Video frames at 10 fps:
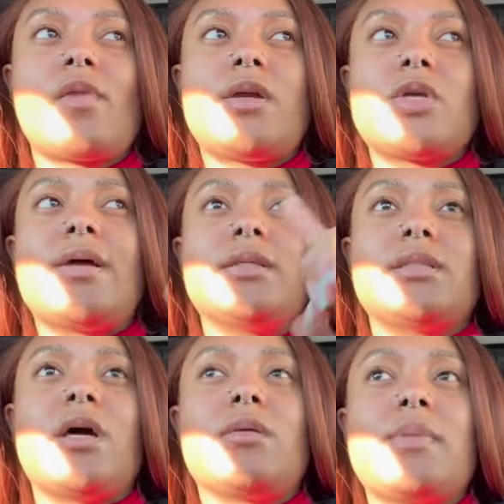So at this
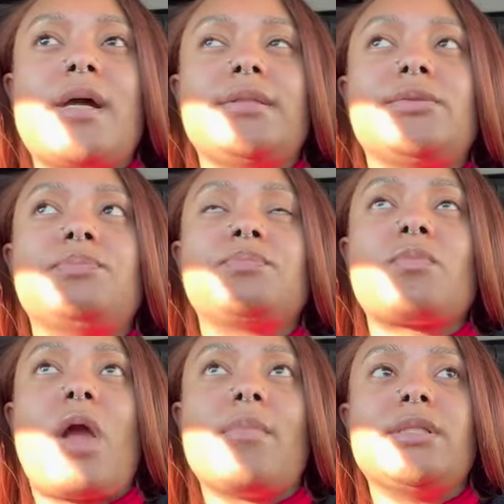other place,
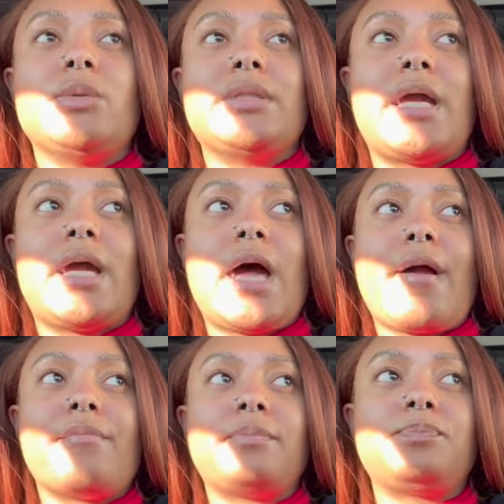I'm gonna see what they got.